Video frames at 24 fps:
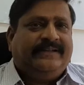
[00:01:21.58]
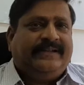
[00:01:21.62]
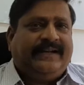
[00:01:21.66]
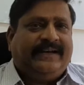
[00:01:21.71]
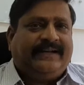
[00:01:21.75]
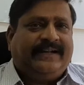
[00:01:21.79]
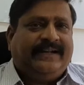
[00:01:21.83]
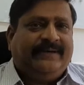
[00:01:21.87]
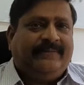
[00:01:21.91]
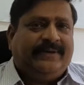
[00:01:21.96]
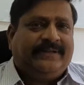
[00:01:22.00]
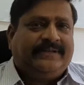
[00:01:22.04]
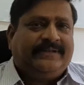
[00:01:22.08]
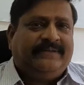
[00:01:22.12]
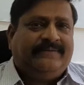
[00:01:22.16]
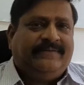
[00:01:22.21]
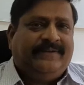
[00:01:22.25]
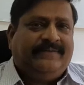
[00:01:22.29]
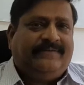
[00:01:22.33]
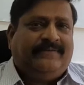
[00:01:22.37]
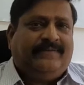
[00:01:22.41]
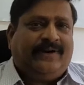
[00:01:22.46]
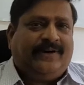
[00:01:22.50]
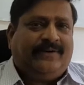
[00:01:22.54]
That time also
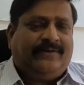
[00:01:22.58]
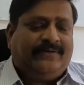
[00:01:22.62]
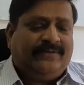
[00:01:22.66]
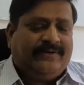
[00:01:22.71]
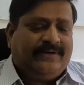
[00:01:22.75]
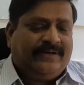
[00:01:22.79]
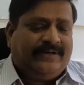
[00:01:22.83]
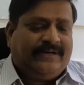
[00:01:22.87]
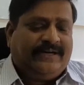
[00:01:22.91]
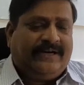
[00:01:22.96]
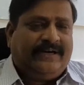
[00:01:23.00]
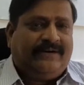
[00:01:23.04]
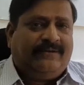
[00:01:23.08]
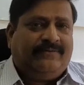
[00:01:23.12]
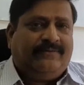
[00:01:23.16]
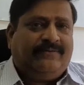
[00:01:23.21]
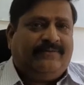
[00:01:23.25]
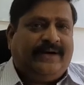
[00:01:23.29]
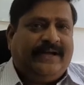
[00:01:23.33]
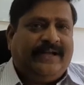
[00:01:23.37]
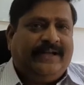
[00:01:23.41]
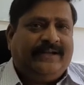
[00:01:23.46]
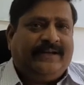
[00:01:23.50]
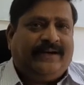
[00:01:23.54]
we found how
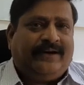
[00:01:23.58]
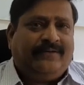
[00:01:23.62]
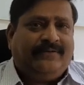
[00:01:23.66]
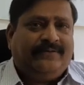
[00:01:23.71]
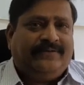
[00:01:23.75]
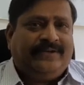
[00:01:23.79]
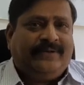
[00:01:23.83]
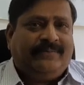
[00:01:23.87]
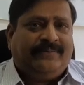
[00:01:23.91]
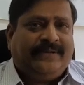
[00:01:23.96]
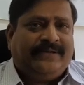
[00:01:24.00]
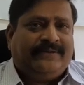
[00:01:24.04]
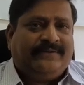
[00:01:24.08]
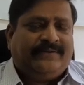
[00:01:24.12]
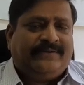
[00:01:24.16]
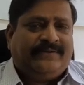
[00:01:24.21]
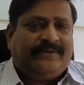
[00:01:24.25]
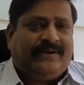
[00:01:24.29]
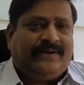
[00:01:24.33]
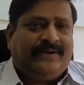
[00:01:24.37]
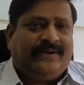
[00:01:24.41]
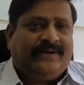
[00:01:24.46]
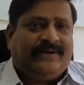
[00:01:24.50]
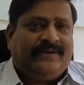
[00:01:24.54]
GPS was
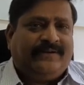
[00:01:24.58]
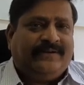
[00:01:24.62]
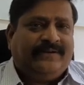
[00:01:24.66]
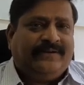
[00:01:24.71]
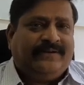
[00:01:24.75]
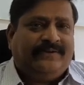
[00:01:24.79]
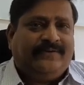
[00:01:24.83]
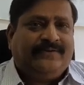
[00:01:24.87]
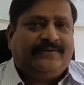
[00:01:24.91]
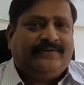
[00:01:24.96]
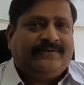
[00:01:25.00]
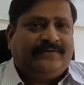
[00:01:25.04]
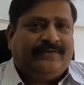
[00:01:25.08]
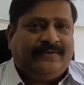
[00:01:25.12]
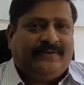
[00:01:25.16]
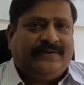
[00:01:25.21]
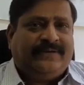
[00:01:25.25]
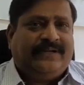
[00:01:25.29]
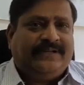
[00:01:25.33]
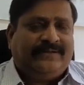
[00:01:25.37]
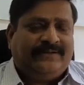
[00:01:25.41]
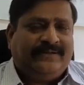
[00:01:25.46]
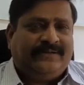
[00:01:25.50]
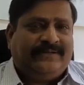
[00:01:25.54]
not useful.
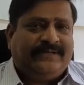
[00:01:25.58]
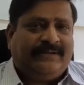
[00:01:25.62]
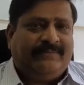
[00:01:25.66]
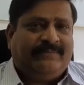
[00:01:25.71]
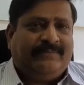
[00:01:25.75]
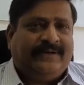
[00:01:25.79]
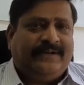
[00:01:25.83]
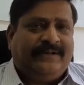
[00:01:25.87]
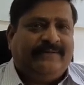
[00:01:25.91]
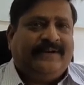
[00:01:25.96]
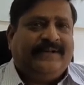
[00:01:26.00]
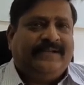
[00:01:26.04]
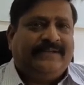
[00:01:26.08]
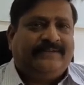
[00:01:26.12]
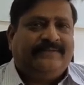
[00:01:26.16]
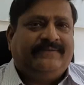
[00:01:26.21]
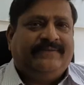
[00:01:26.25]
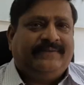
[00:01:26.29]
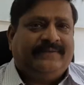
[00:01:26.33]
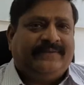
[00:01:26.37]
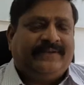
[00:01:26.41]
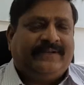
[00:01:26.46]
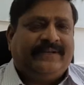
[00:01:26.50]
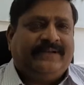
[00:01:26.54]
Actually, some device
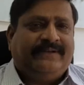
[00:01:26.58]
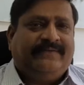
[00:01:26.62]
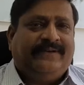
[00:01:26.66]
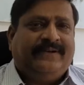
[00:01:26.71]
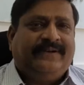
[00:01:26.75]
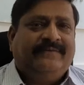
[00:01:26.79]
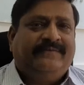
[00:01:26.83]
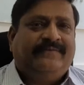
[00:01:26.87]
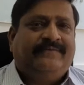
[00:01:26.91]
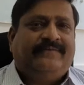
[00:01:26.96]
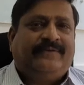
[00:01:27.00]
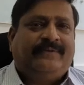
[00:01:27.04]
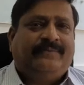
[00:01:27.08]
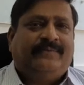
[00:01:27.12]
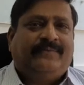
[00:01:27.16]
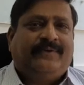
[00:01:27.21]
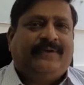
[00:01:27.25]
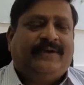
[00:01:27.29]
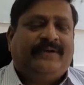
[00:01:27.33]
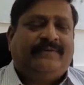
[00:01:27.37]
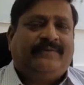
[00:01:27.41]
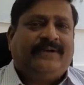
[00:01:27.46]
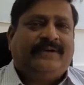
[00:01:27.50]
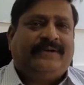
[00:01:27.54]
we were given from
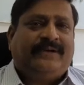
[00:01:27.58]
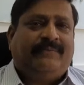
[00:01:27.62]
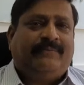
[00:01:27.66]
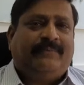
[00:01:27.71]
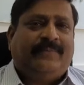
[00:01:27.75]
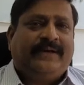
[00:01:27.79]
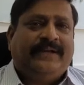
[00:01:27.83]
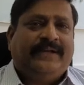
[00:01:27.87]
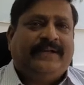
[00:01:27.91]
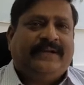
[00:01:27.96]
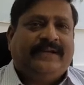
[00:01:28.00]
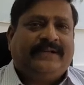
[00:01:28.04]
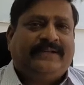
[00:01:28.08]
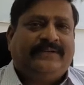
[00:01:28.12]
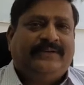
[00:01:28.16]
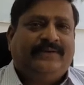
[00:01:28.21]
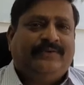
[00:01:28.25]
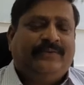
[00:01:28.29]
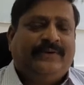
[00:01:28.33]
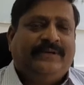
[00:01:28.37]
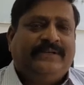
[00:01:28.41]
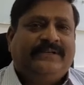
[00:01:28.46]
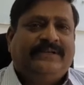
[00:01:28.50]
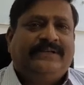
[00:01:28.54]
one other company
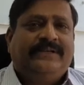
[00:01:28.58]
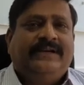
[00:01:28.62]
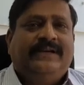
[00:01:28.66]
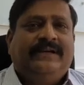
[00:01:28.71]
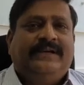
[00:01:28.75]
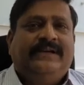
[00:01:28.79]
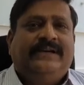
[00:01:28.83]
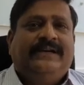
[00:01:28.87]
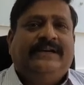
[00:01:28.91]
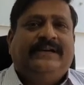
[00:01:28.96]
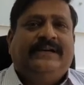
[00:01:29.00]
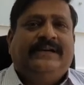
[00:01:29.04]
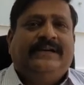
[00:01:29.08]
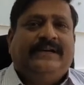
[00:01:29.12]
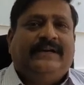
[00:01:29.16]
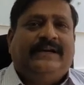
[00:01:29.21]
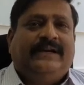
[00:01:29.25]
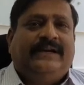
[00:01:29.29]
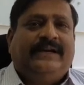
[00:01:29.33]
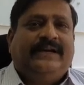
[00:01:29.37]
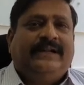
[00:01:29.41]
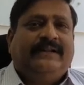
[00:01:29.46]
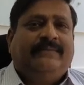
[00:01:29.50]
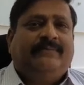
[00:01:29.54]
ex-US.
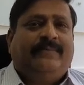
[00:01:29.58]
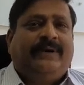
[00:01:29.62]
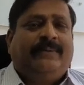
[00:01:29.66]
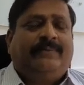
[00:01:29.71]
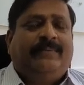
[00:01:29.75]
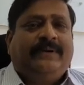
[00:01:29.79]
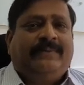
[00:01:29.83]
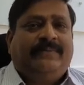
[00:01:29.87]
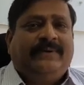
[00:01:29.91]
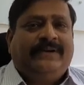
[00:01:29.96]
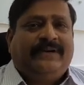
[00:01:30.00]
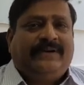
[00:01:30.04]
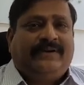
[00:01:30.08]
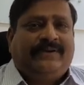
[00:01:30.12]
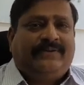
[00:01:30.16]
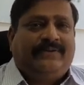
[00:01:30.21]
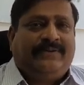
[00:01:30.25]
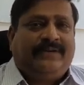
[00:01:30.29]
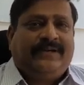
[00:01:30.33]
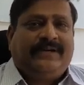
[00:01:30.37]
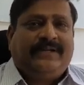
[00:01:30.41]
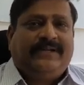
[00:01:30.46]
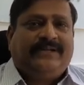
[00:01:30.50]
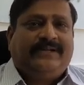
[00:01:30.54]
But people
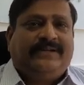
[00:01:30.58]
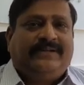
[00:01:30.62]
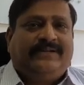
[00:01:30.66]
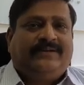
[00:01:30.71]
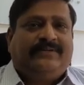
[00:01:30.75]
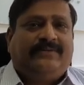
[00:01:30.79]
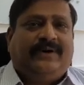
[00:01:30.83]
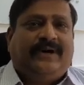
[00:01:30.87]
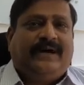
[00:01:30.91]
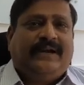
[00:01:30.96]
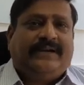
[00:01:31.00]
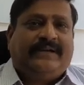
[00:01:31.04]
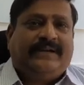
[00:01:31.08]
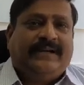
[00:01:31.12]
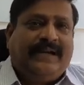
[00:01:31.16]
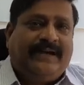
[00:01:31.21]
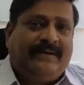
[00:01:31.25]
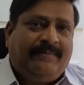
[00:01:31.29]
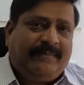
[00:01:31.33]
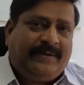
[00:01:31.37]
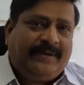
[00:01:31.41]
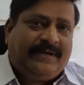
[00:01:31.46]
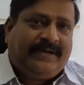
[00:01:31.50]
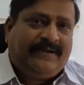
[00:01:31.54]
told us to
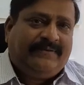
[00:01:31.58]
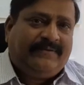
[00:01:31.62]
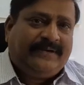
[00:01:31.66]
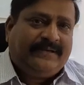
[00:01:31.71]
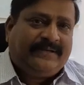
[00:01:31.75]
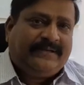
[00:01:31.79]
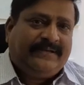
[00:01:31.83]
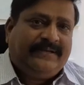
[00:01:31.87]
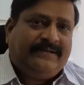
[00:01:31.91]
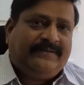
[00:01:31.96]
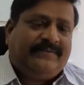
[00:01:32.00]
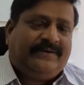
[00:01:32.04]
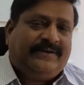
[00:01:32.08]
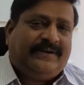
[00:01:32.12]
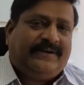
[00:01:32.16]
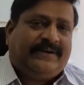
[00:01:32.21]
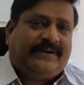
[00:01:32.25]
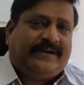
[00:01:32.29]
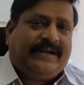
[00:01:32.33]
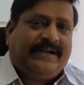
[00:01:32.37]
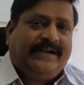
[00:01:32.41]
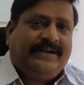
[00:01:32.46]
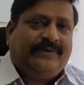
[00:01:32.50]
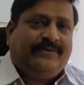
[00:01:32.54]
adapt ourselves
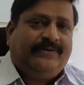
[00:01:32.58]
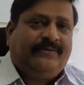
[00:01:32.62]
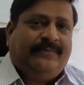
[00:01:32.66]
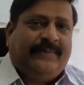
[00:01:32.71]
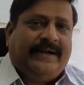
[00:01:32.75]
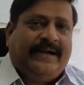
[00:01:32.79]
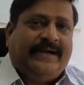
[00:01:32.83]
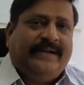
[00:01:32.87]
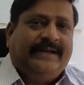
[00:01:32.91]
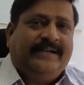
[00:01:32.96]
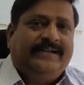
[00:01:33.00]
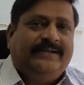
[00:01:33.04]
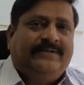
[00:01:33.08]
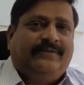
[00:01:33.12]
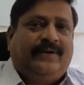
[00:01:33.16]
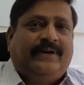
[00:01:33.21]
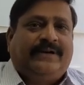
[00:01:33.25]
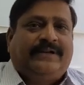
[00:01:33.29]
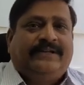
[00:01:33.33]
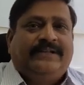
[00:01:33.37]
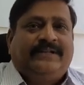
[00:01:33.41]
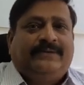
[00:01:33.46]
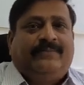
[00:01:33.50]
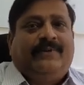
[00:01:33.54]
or try to manage
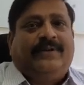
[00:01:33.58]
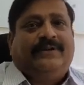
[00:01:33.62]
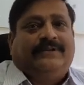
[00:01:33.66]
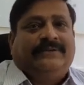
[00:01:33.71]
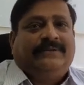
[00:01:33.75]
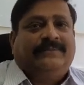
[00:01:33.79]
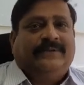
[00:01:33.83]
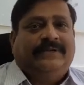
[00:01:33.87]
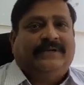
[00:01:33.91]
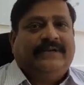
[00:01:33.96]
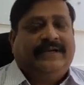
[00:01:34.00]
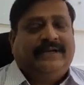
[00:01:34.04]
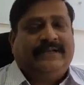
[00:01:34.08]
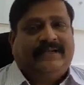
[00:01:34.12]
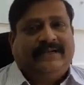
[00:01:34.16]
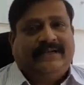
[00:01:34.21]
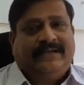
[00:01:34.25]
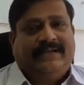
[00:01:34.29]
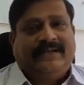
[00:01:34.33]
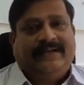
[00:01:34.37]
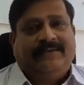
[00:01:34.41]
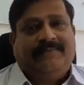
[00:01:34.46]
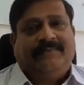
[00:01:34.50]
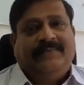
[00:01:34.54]
what is possible at
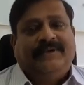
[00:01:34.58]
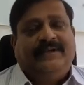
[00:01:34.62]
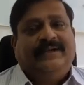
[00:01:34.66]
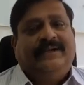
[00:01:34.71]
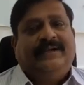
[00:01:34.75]
that time.